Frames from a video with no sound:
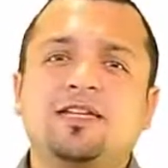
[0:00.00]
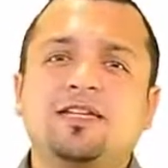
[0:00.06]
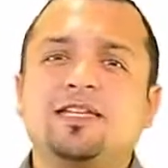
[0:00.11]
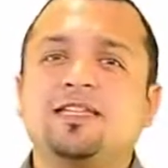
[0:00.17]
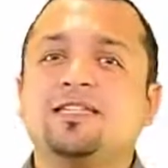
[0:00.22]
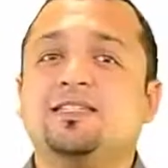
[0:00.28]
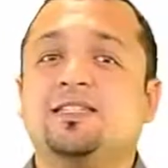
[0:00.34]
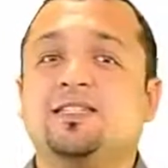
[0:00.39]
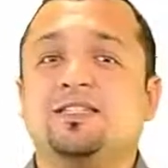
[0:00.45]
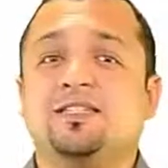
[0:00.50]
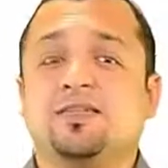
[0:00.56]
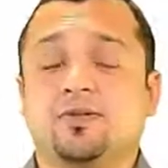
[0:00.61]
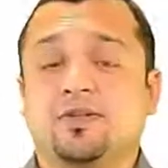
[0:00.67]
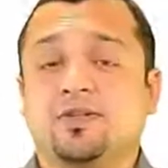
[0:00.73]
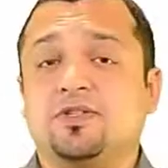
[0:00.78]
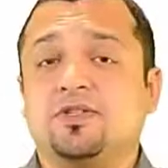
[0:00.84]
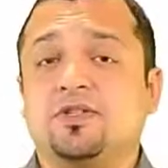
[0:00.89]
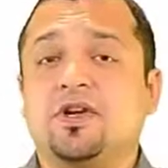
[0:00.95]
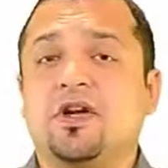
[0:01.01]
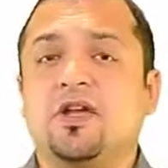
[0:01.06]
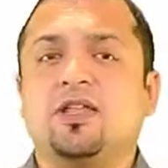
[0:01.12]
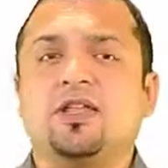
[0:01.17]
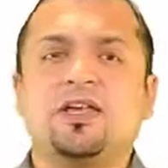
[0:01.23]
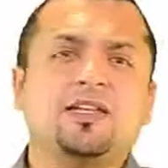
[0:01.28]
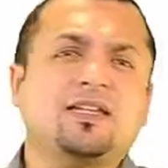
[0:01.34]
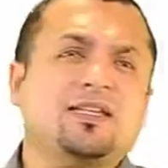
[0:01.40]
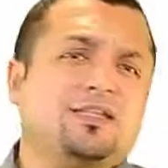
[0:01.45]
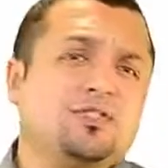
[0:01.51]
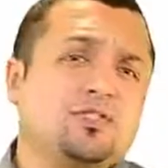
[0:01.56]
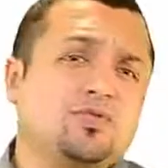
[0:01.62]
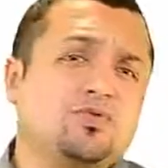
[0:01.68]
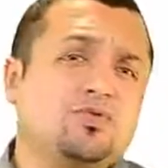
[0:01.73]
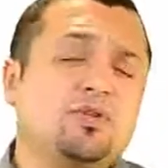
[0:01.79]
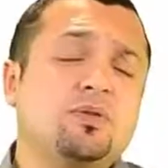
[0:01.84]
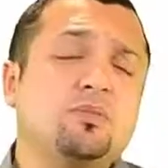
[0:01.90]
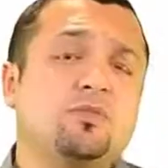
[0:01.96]
easy to install and
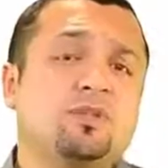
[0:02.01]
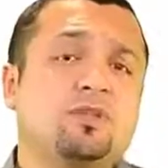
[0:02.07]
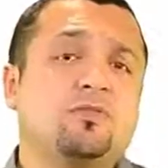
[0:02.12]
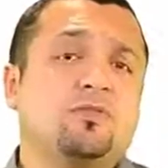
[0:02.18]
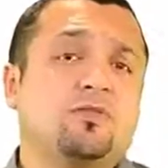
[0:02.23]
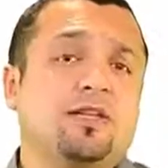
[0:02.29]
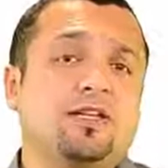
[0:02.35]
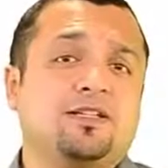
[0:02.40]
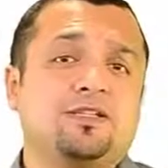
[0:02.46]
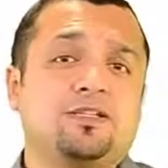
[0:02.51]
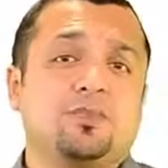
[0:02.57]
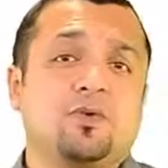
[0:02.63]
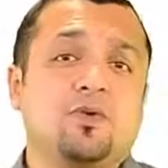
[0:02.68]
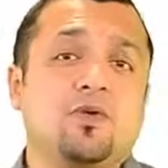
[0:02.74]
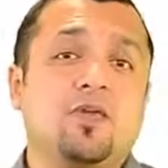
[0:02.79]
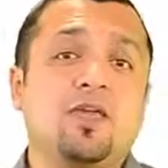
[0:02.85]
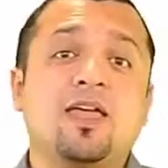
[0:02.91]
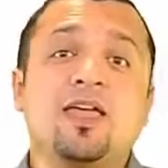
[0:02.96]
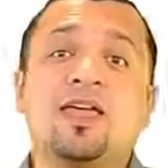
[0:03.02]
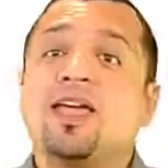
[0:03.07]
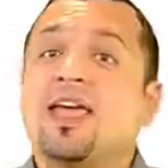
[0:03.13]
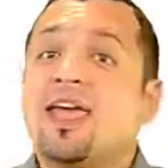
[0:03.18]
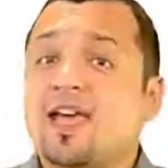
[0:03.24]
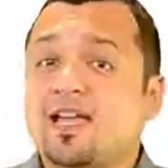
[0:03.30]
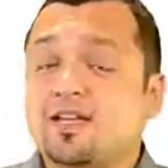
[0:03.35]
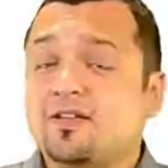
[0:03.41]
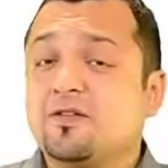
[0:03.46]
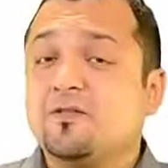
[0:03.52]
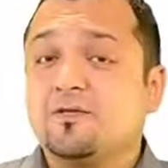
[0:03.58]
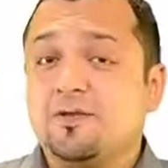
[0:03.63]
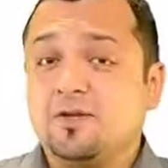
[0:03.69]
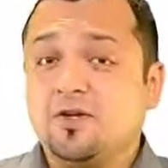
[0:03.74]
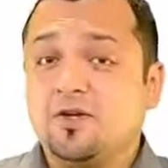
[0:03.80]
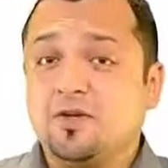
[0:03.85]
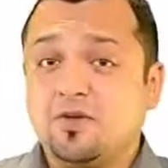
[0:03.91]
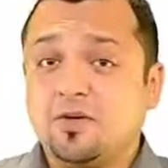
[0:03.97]
extremely flexible at
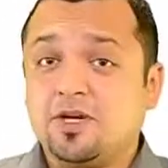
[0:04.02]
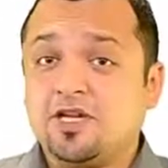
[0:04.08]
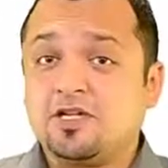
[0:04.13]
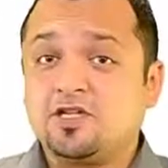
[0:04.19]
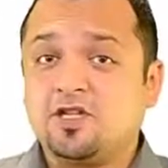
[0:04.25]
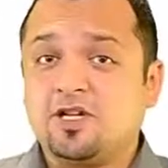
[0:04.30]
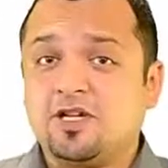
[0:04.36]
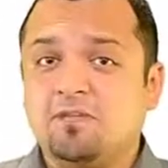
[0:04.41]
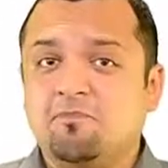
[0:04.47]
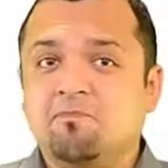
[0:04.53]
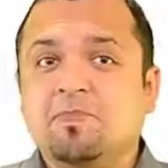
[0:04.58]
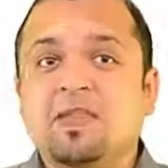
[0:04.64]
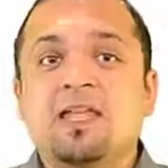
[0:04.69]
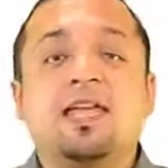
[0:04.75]
configuration.